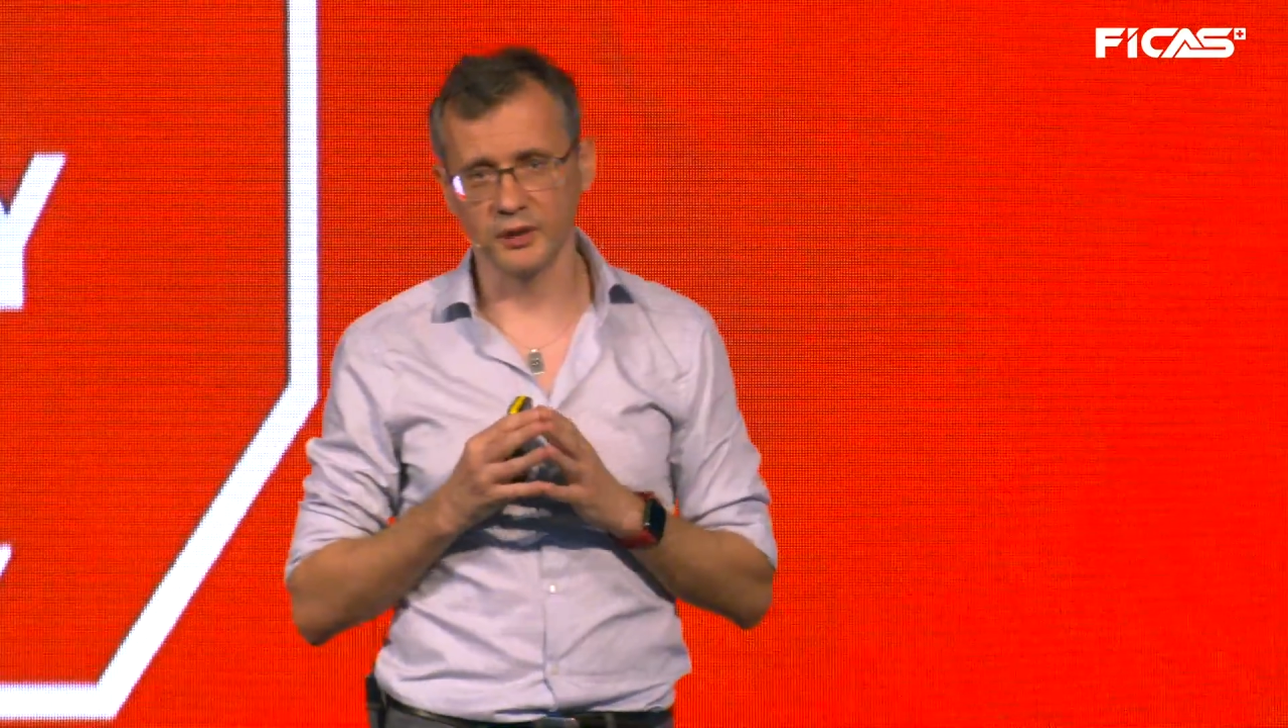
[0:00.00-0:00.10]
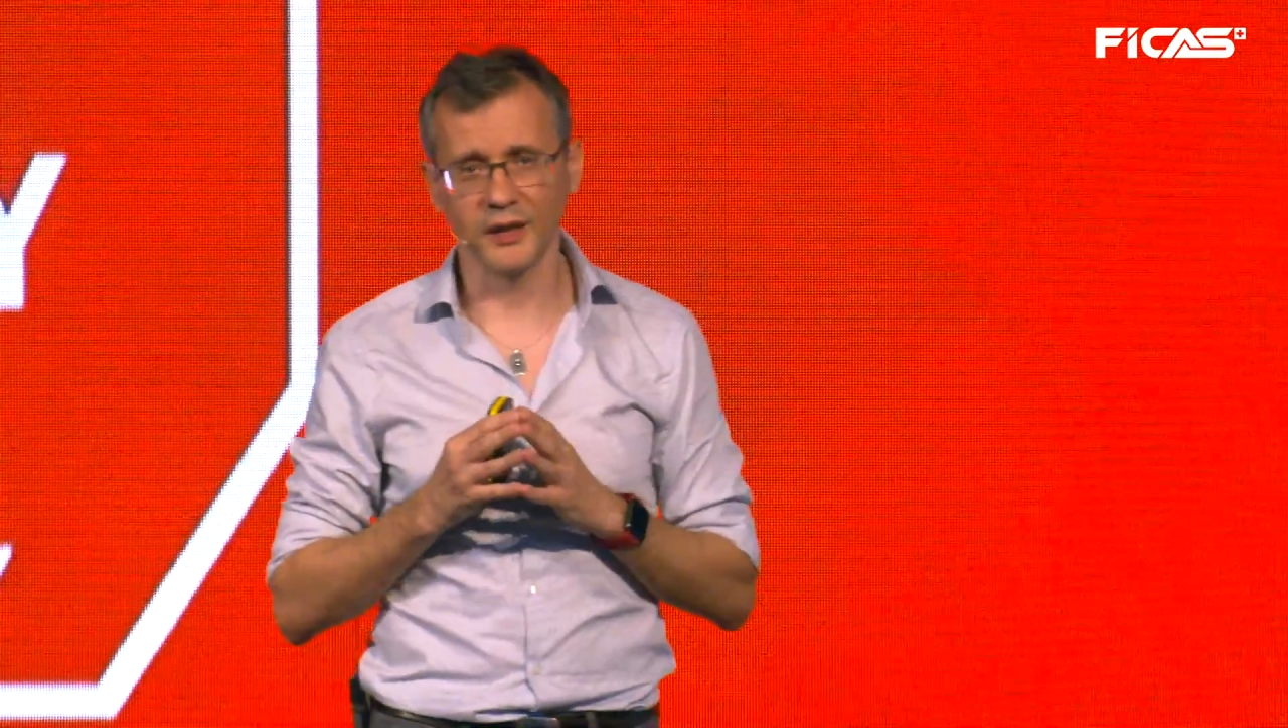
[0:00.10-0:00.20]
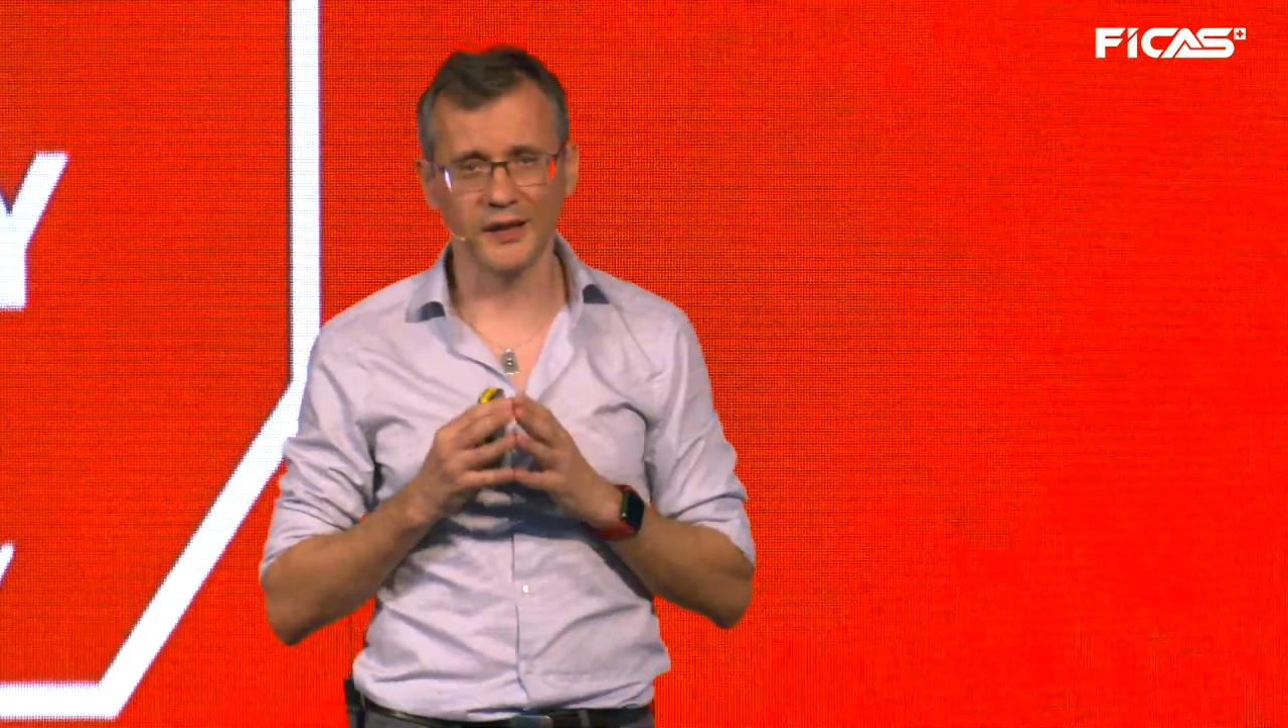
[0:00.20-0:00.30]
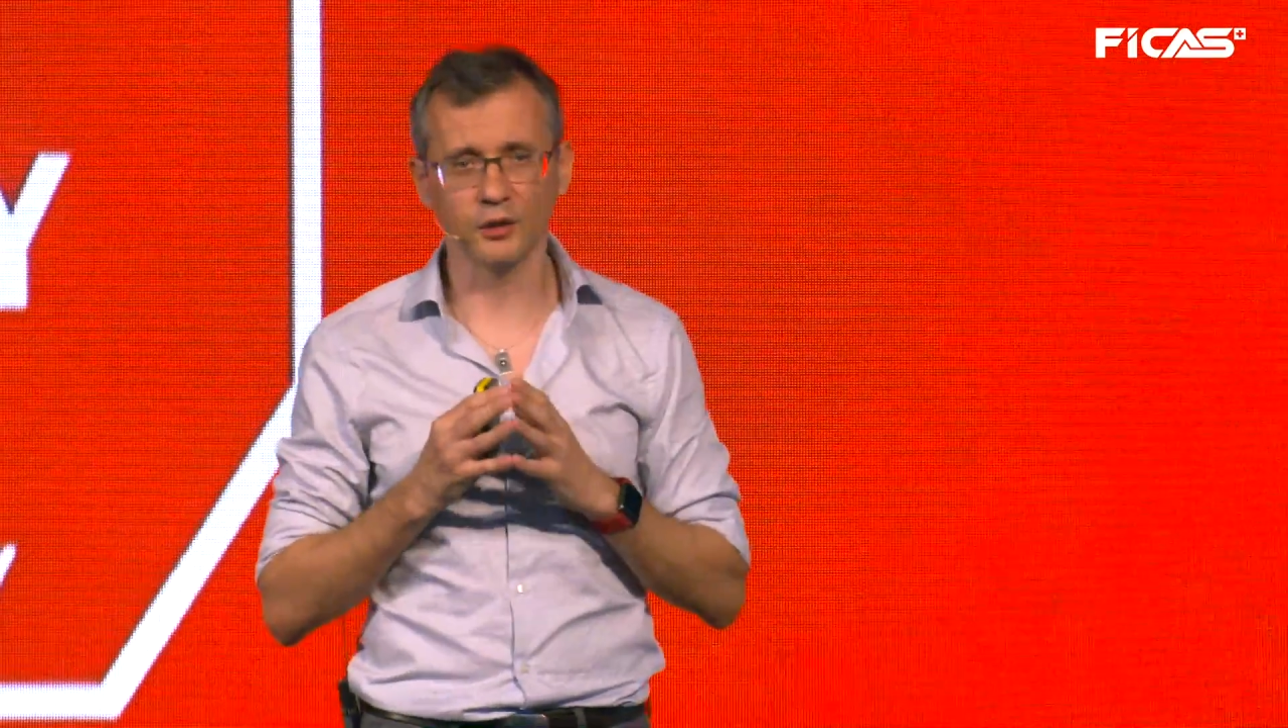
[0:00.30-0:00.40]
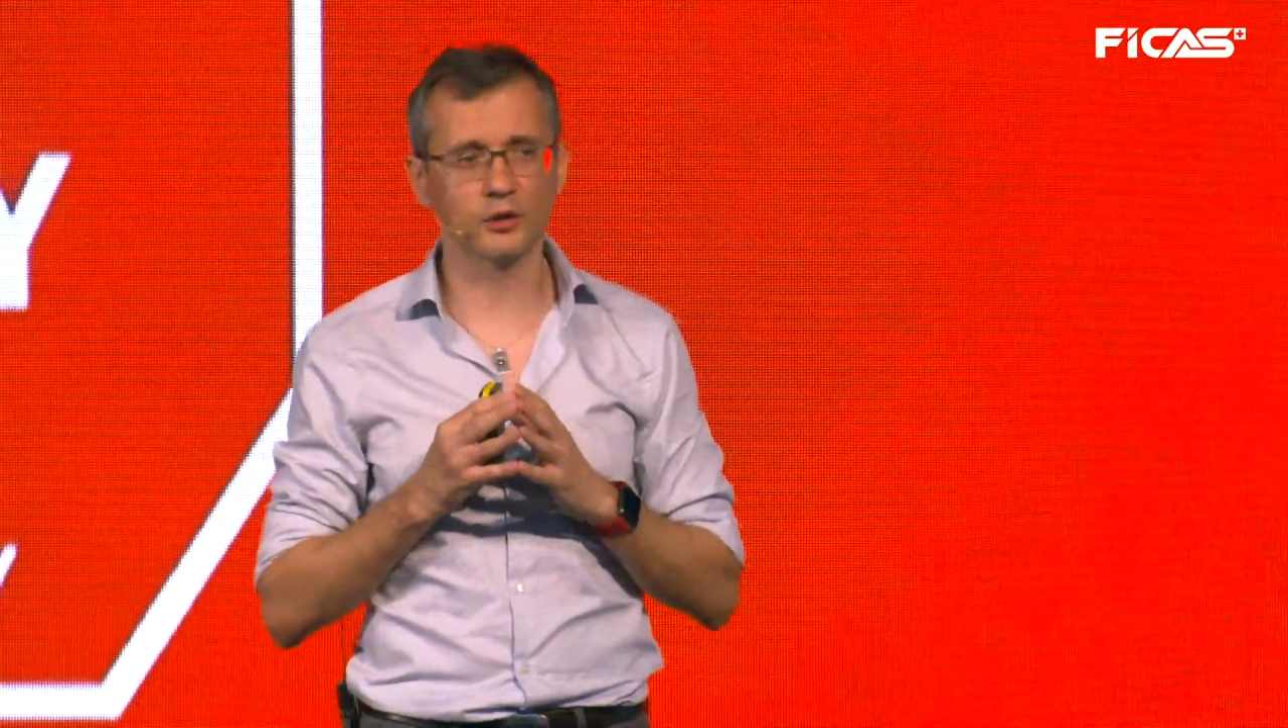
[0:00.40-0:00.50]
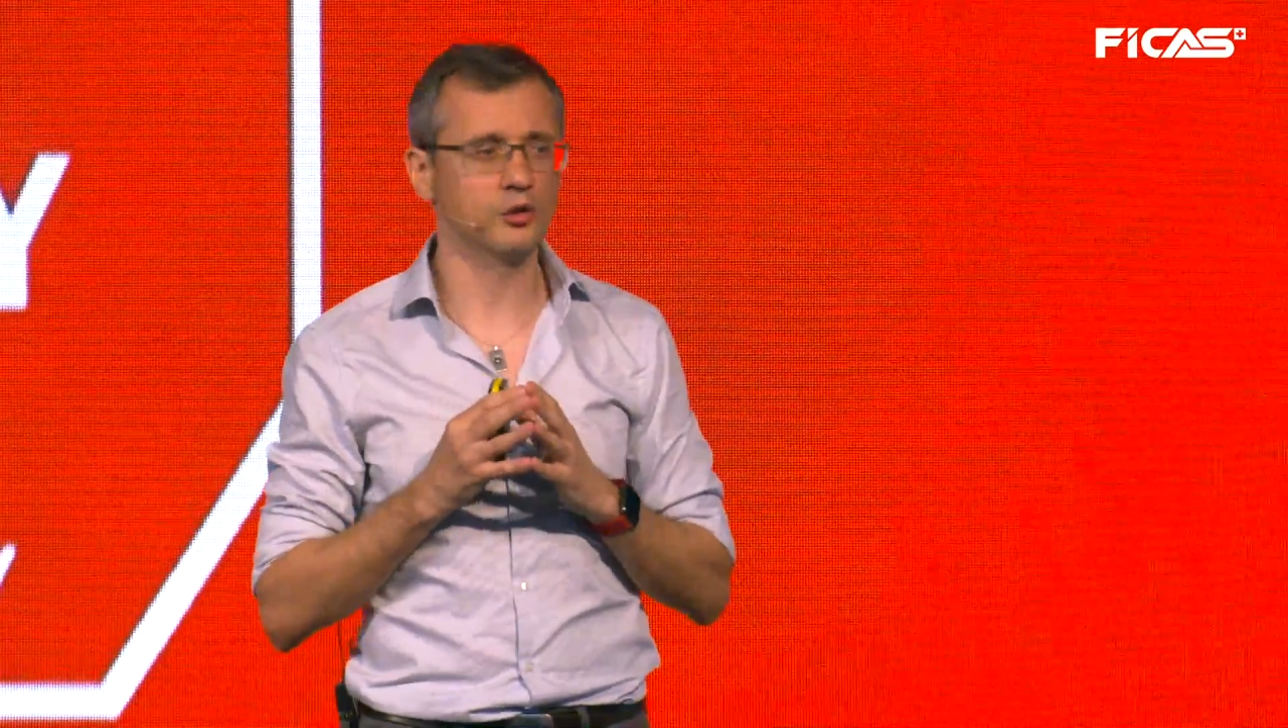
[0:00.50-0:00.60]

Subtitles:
I cannot